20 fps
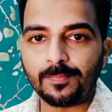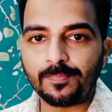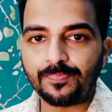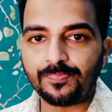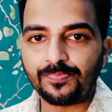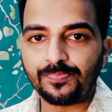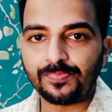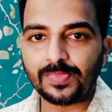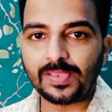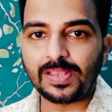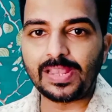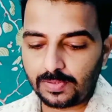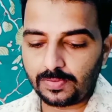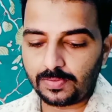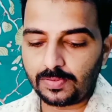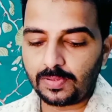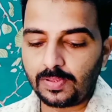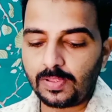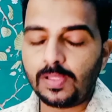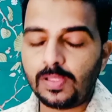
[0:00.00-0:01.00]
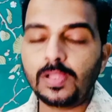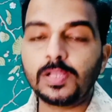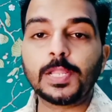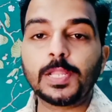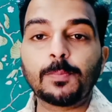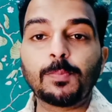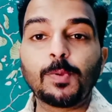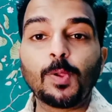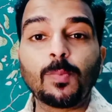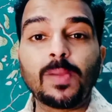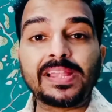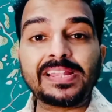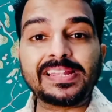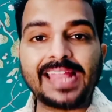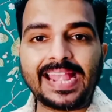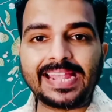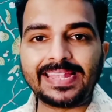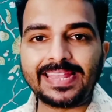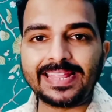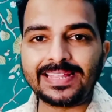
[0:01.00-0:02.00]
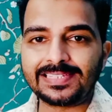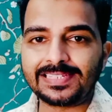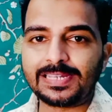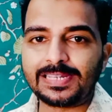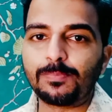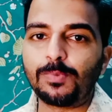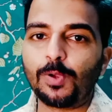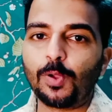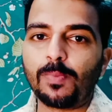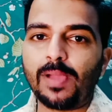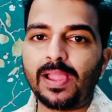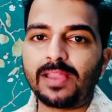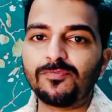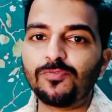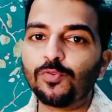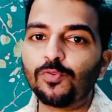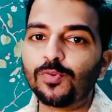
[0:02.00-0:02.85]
like Diploma in Dietetics, Diploma in Food and